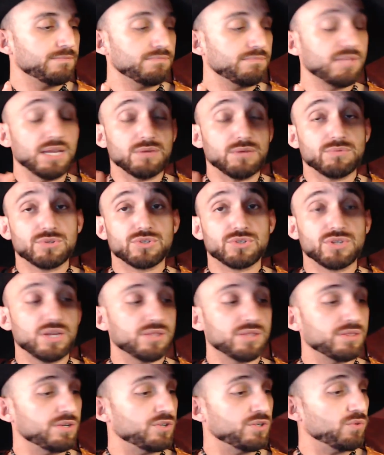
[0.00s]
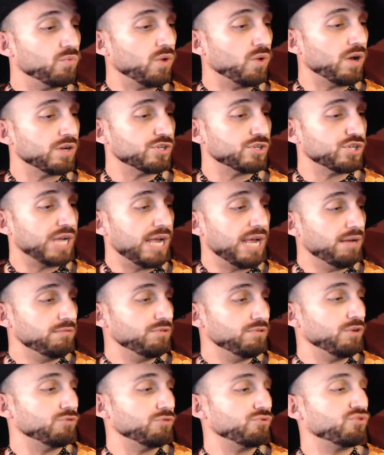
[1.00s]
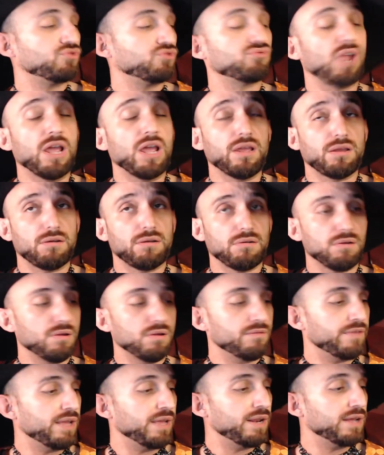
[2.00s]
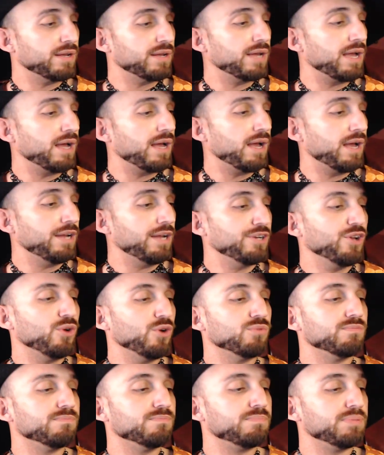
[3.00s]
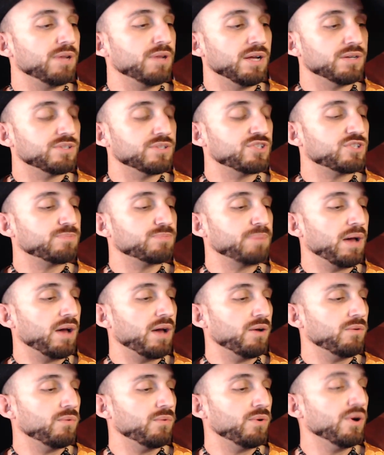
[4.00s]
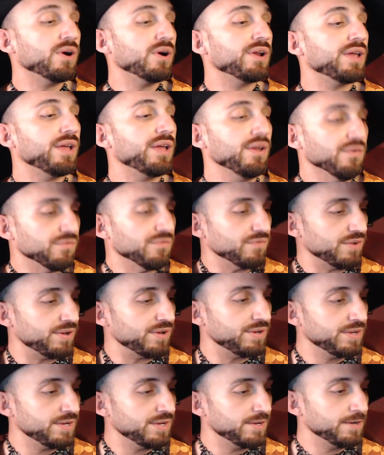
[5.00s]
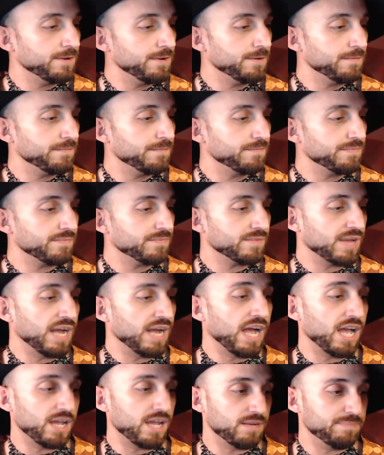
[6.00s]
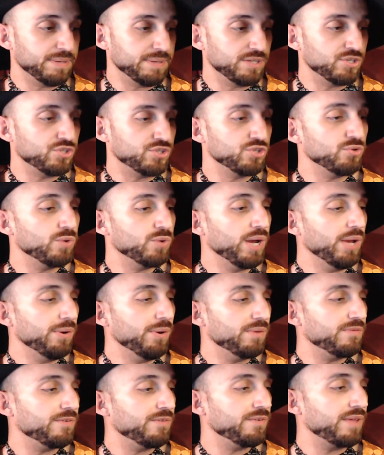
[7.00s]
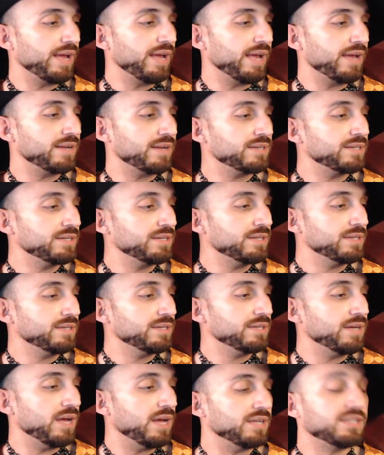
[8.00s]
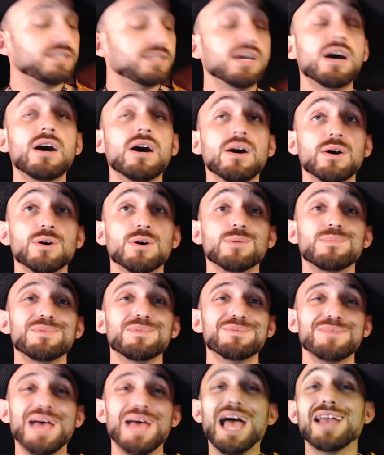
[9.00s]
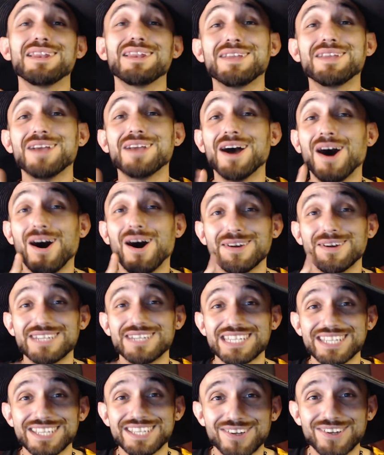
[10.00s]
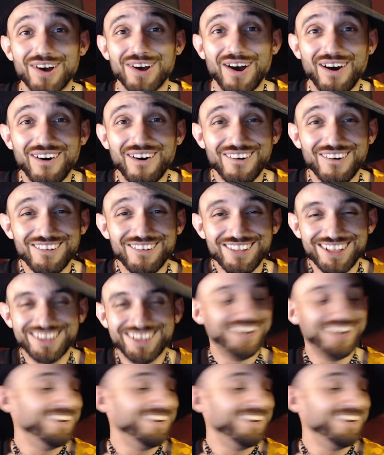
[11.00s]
There was nothing to wash out, no stain of any kind, no blood spot whatever. I had been too wary for that. A tub had caught it all.